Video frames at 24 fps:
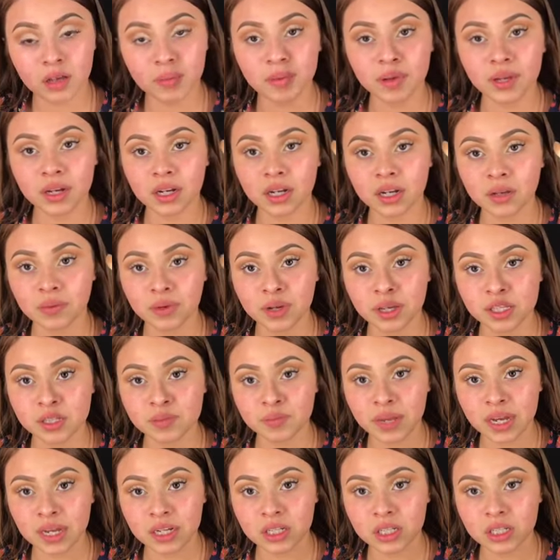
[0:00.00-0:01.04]
But anyways,
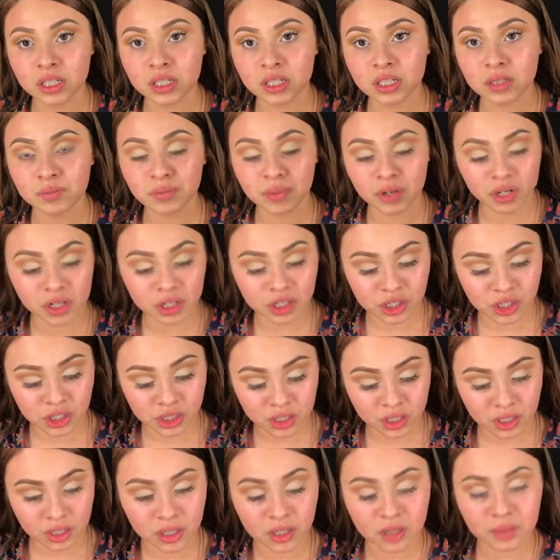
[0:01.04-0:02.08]
back to this brush,
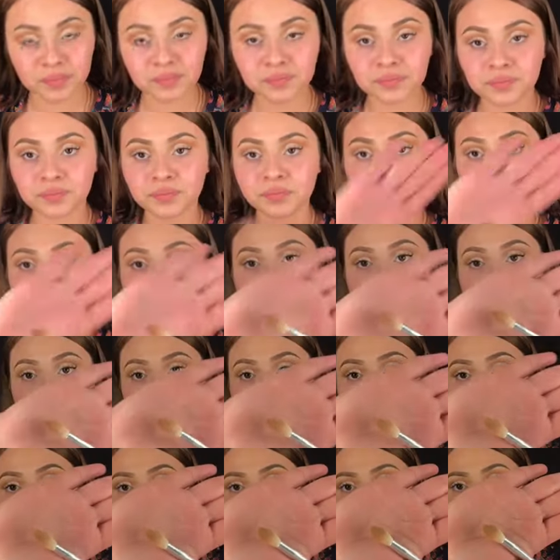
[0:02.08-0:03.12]
the
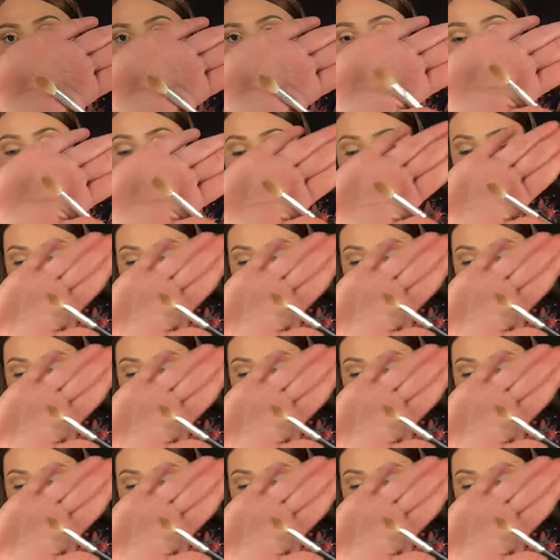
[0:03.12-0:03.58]
one I